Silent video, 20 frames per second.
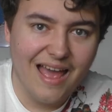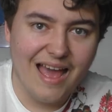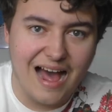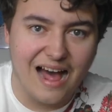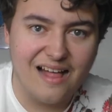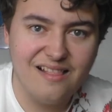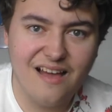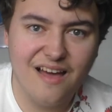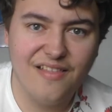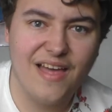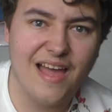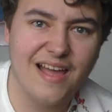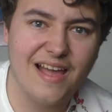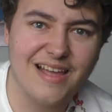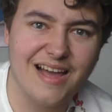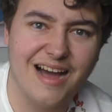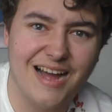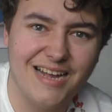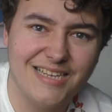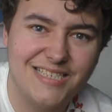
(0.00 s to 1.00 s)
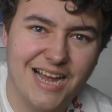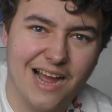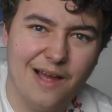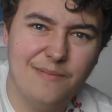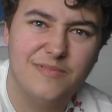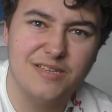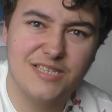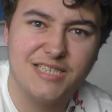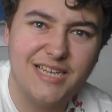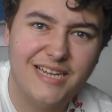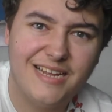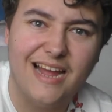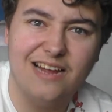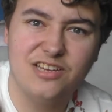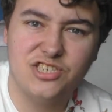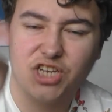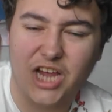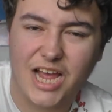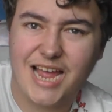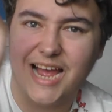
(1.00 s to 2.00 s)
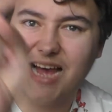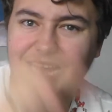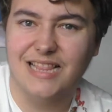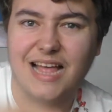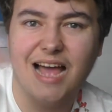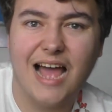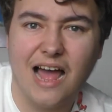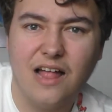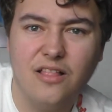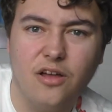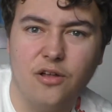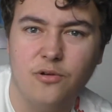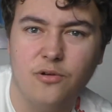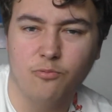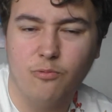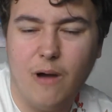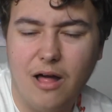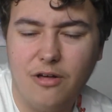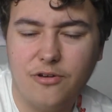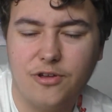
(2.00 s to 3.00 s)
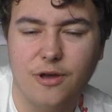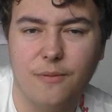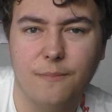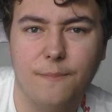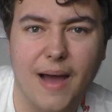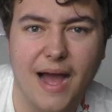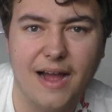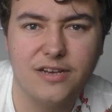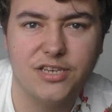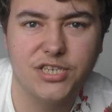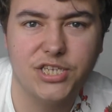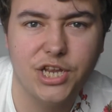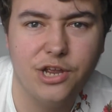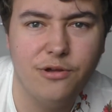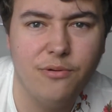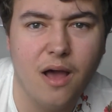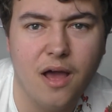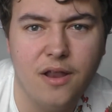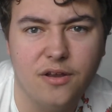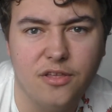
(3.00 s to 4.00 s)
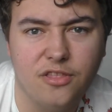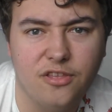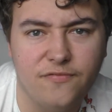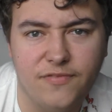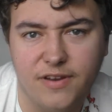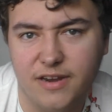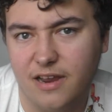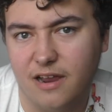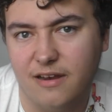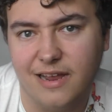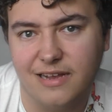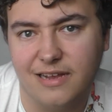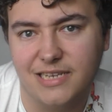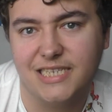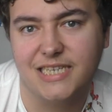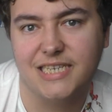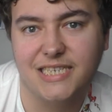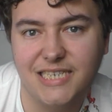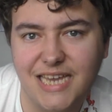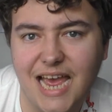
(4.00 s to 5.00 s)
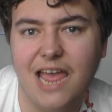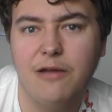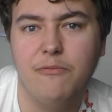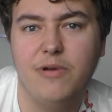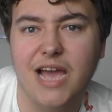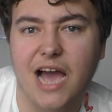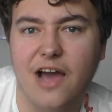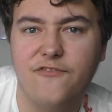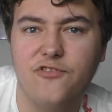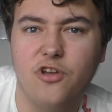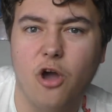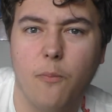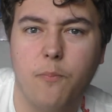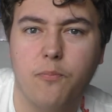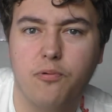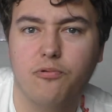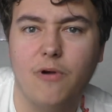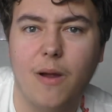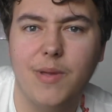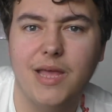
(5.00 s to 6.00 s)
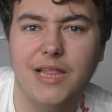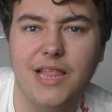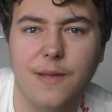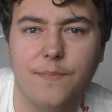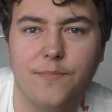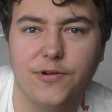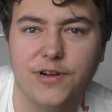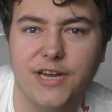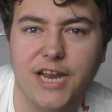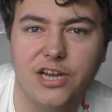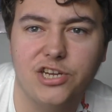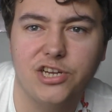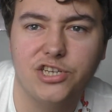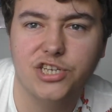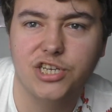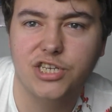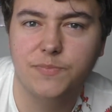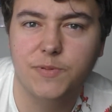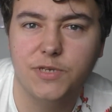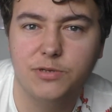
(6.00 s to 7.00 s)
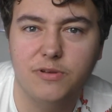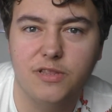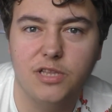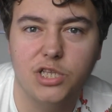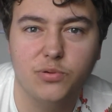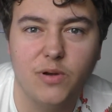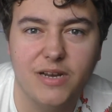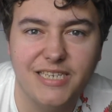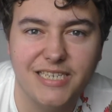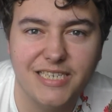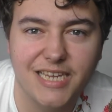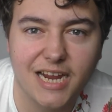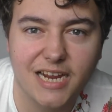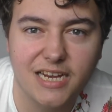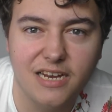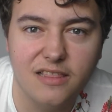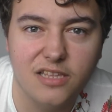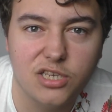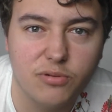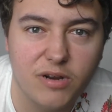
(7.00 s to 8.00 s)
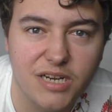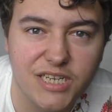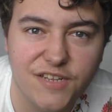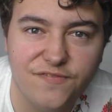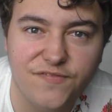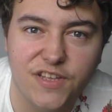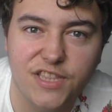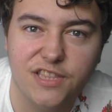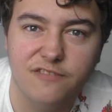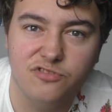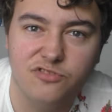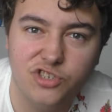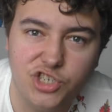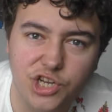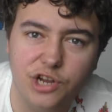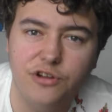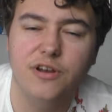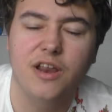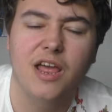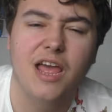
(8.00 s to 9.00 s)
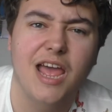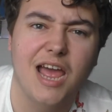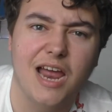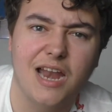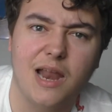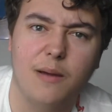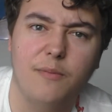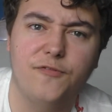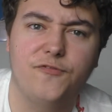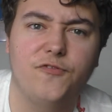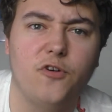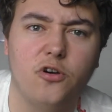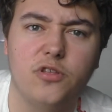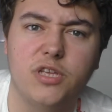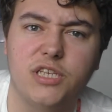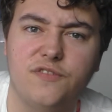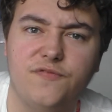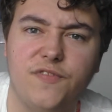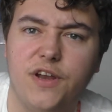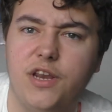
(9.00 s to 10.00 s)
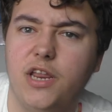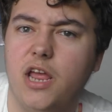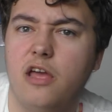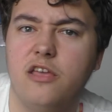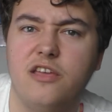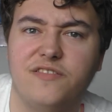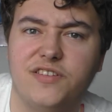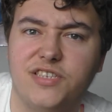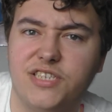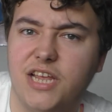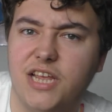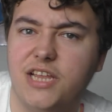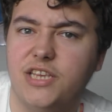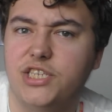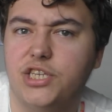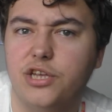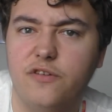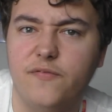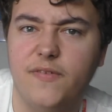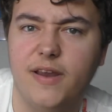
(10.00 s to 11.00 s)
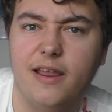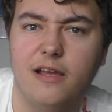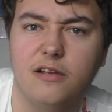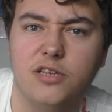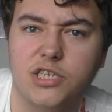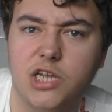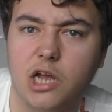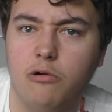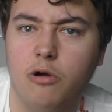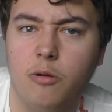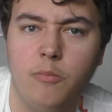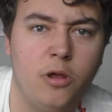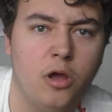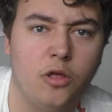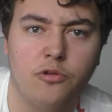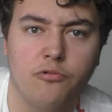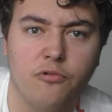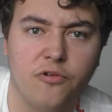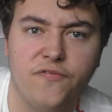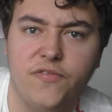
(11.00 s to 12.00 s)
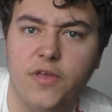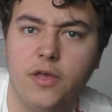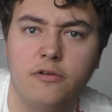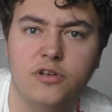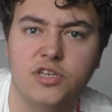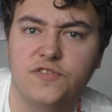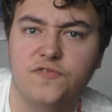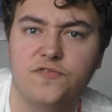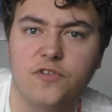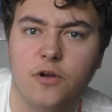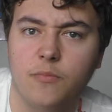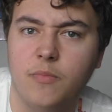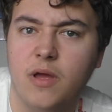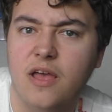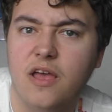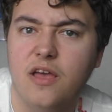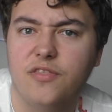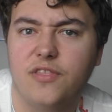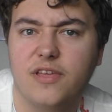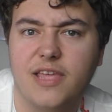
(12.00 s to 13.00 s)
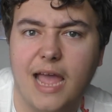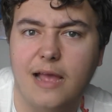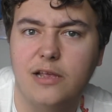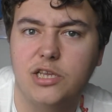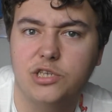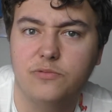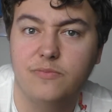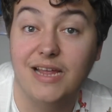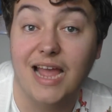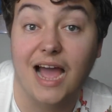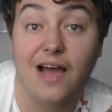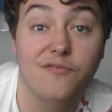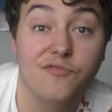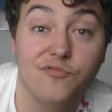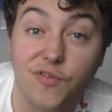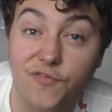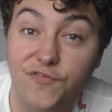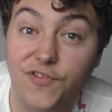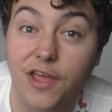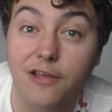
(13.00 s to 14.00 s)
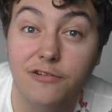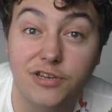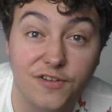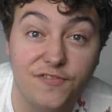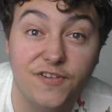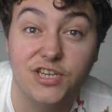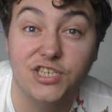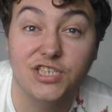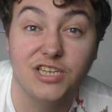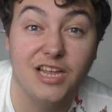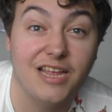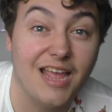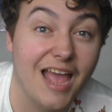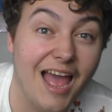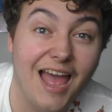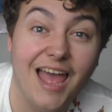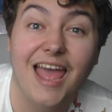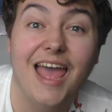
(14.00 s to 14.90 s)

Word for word: Hello there guys, I'm the C H A L L and welcome back to another video. Now today we have your Premier League predictions between the twenty-second and the twenty-fifth of June. Now before this video you've seen two videos go up. We've got the reviews from the games that we haven't reviewed officially yet